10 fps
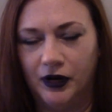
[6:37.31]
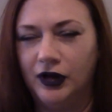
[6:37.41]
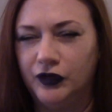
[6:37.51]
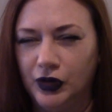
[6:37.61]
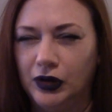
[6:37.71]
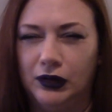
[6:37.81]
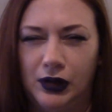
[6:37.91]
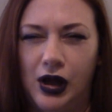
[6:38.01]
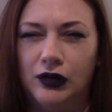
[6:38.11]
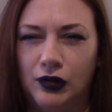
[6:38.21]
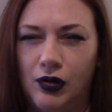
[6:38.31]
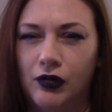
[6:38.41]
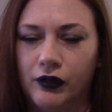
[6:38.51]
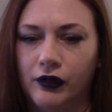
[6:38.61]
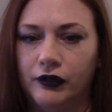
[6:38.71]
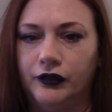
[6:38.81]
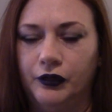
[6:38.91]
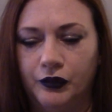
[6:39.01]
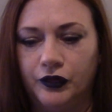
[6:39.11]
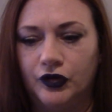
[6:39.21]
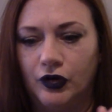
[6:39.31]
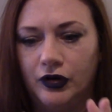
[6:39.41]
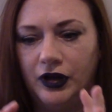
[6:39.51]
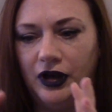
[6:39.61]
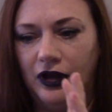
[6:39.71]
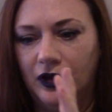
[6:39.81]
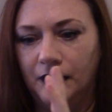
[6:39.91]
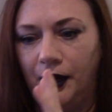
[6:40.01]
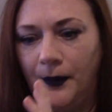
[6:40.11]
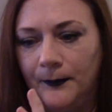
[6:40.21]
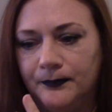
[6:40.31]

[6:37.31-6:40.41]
It took a lot longer to start getting